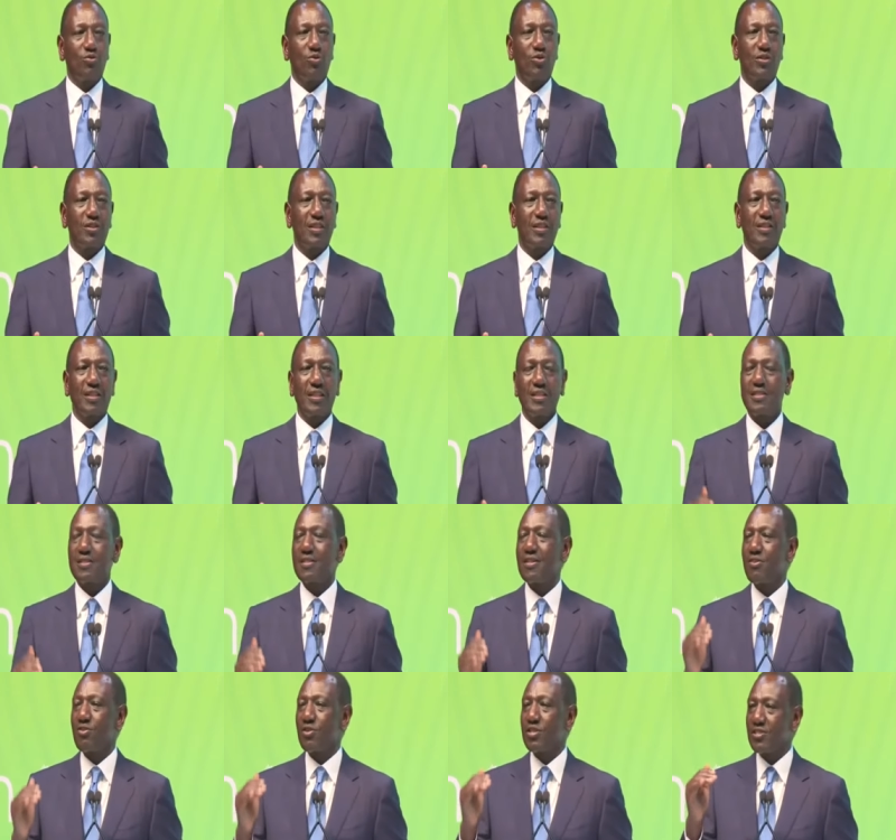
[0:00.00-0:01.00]
quantities,
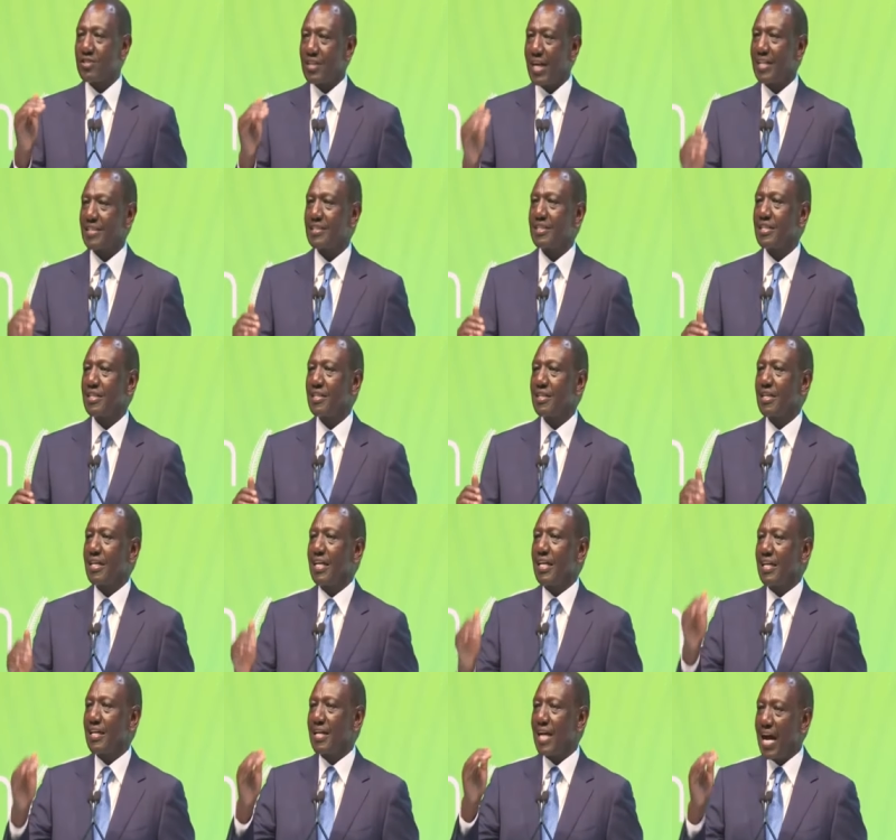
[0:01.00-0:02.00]
resulting
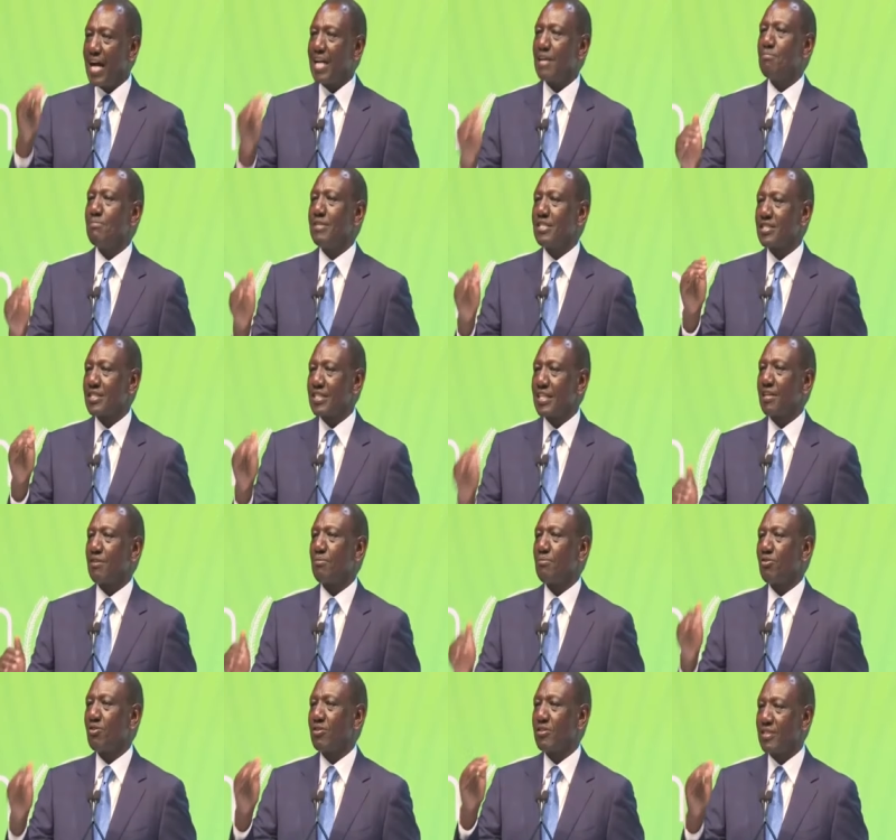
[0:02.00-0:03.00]
in
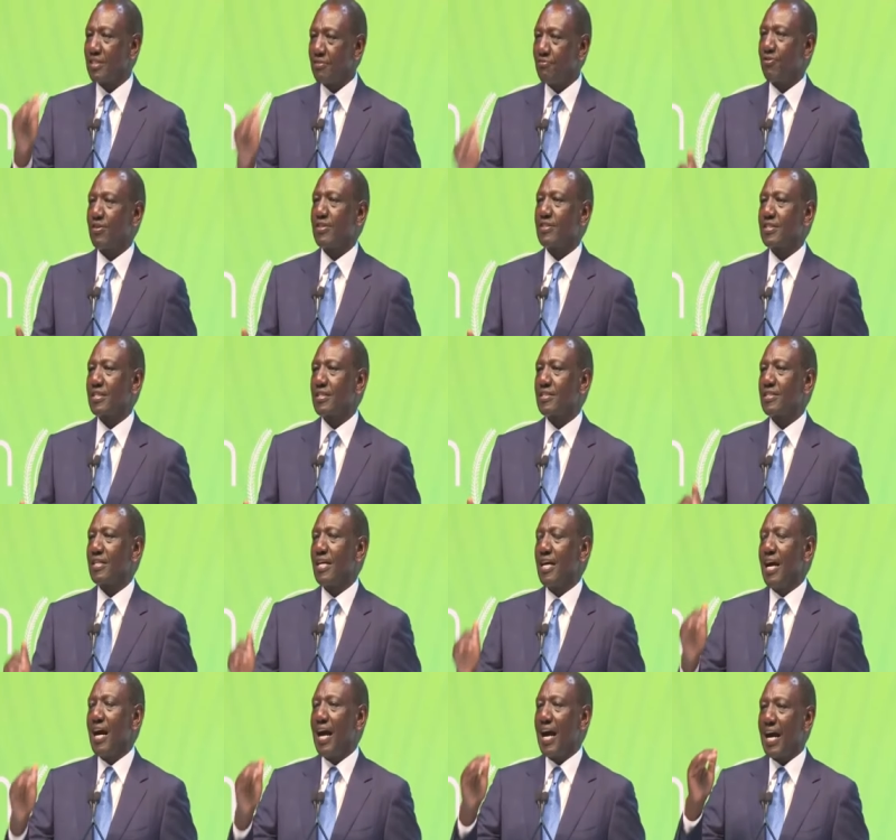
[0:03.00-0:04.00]
unmistakable differences
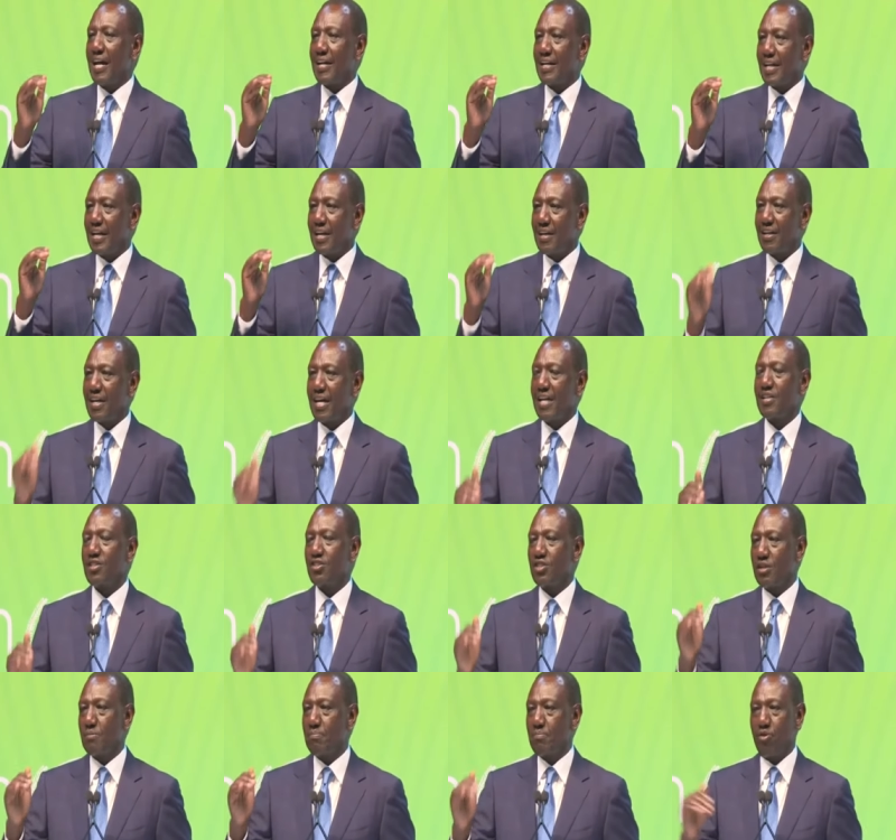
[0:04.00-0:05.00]
and
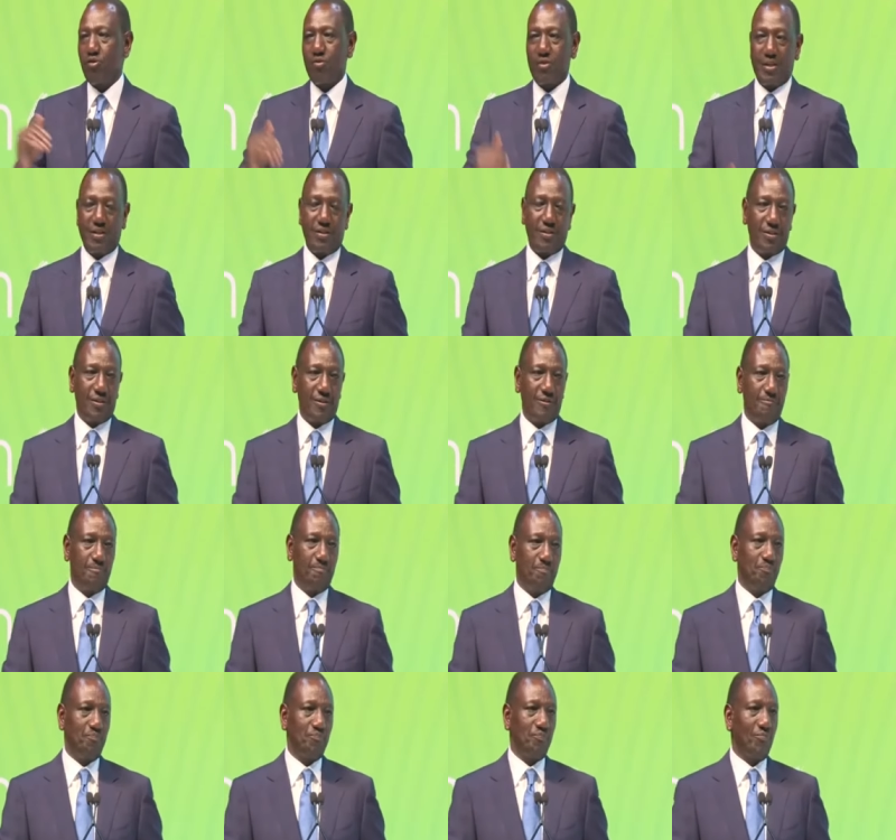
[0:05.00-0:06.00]
encouraging progress.
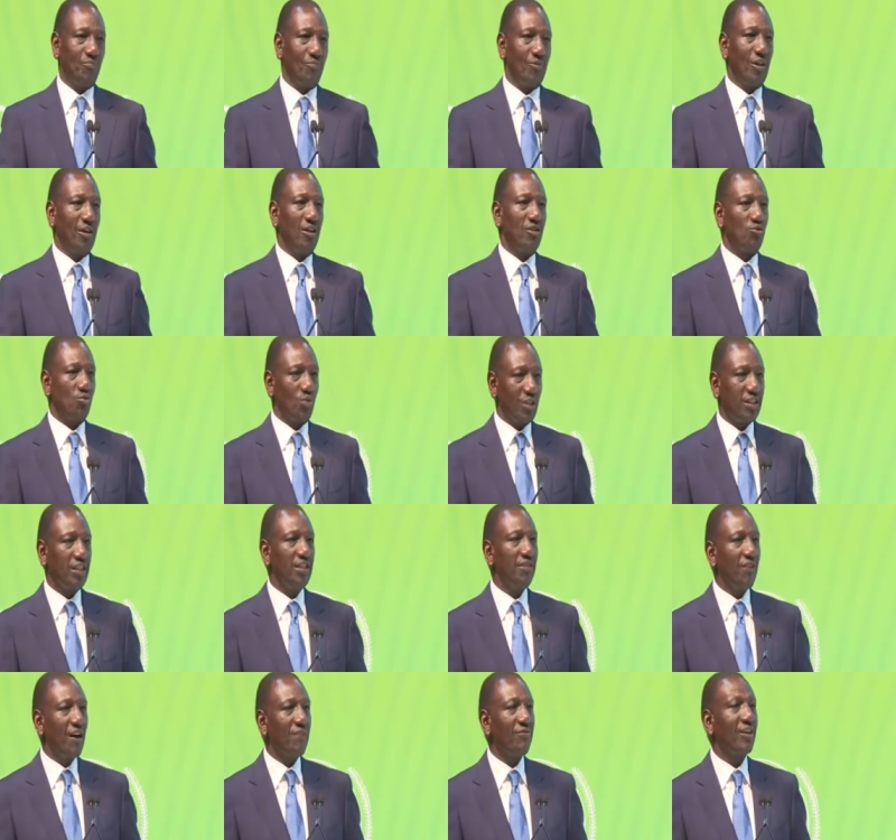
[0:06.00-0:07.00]
To
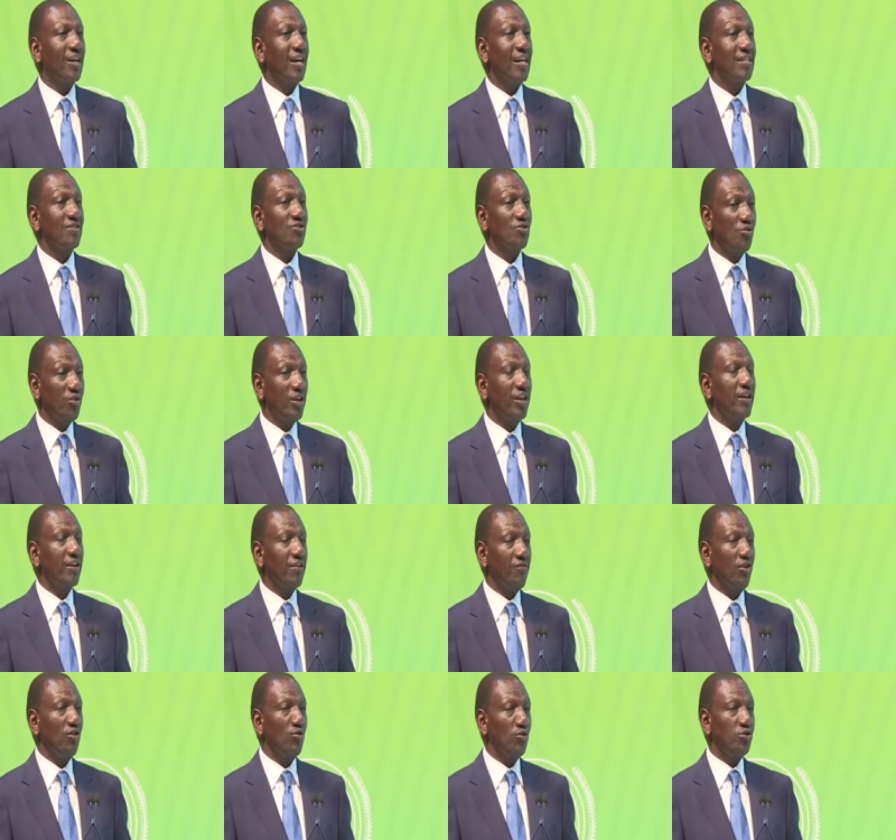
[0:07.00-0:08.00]
achieve Africa's green
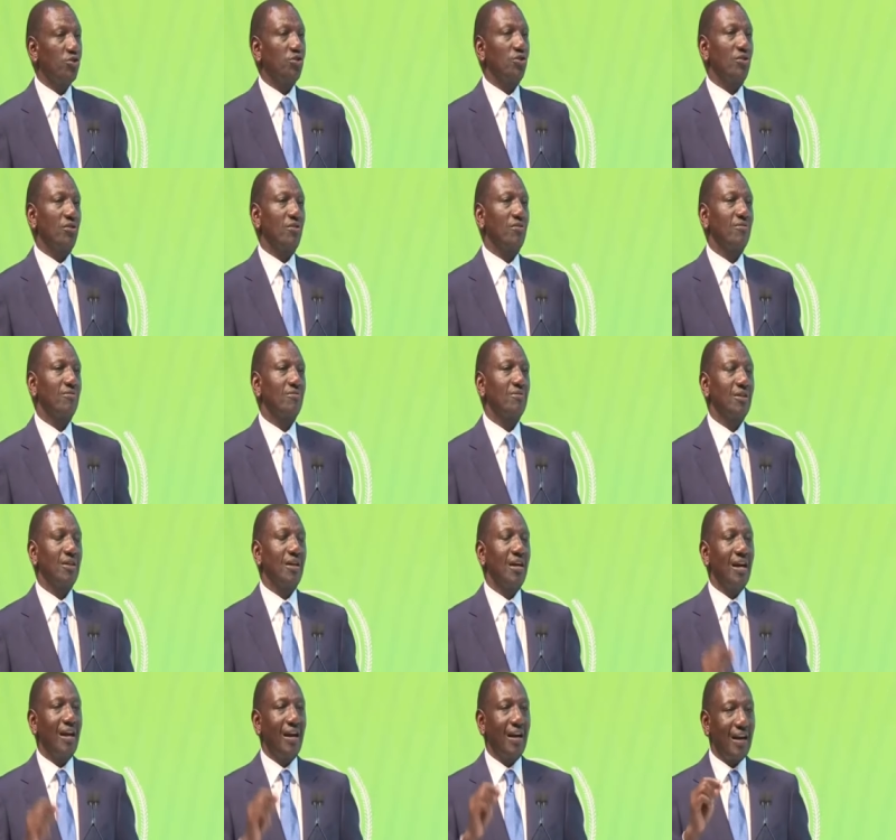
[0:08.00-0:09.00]
revolution,
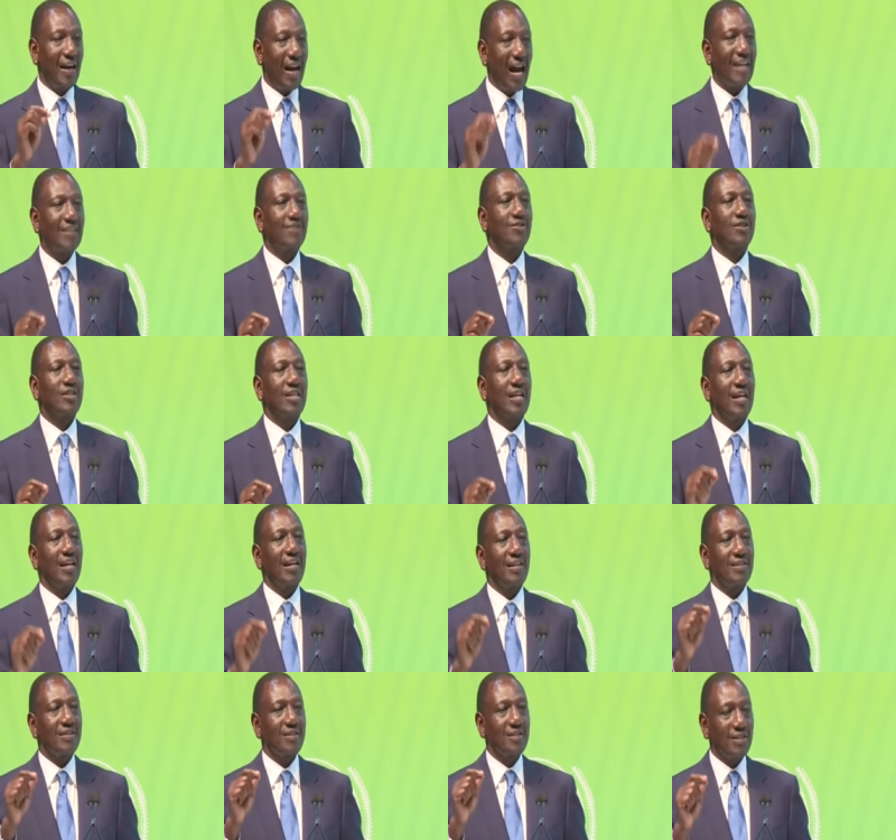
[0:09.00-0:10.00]

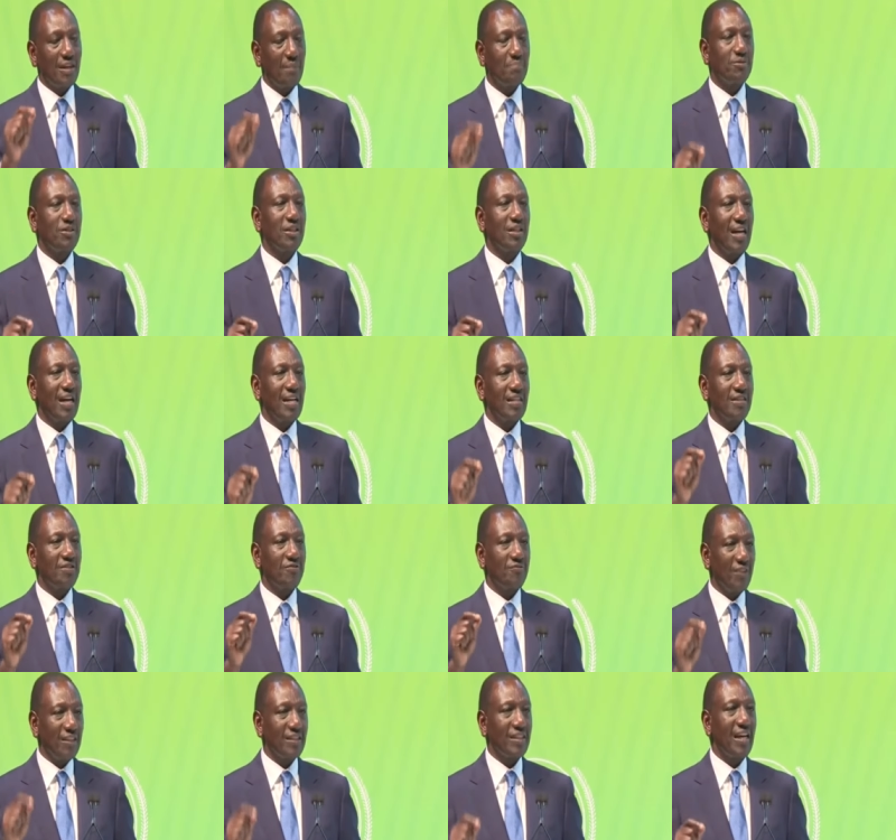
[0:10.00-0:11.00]
large-scale
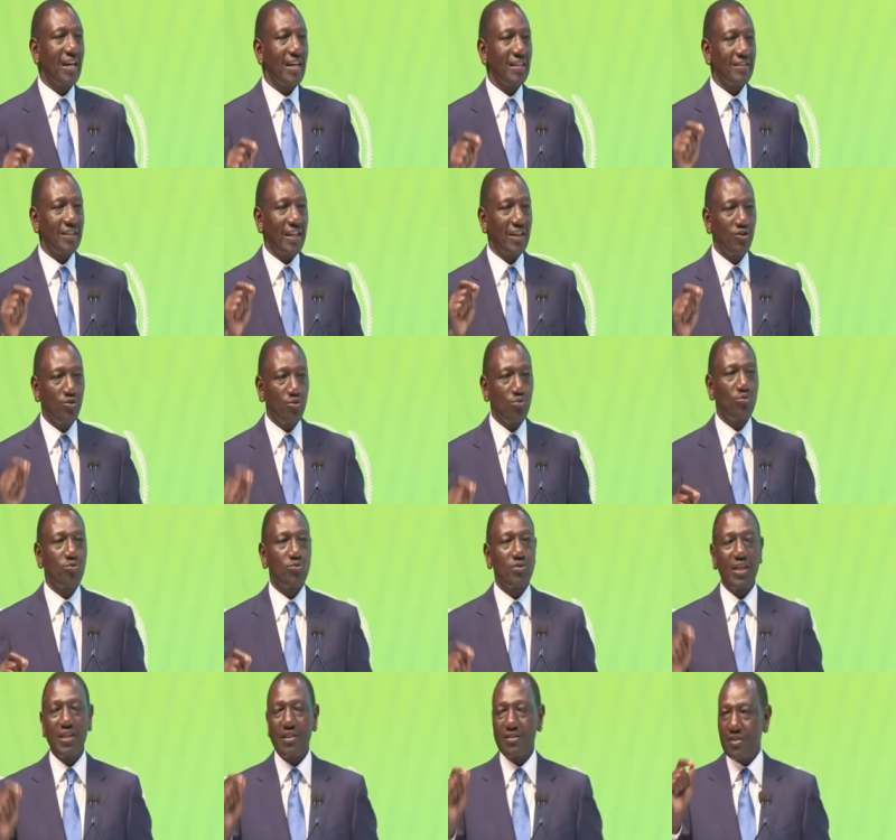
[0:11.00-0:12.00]
subsidized fertilizer
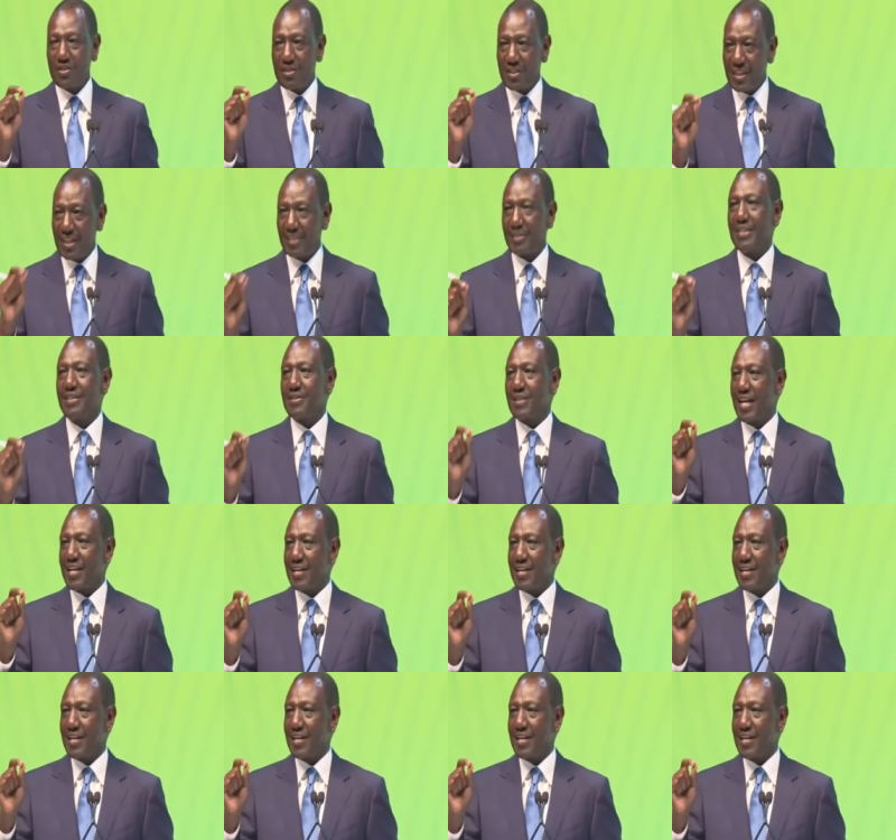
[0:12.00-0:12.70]
use is a